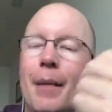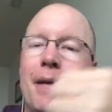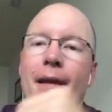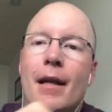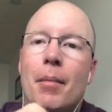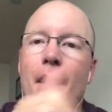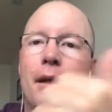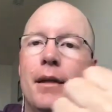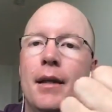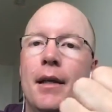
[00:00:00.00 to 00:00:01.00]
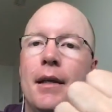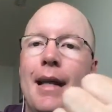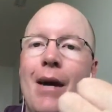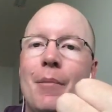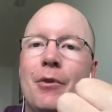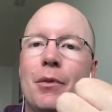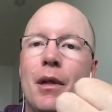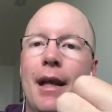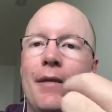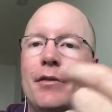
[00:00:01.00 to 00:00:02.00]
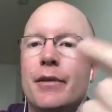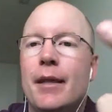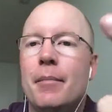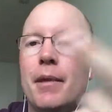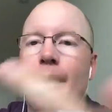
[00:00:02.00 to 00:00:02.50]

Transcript: I mean, think about it. Now I'm doing a live stream.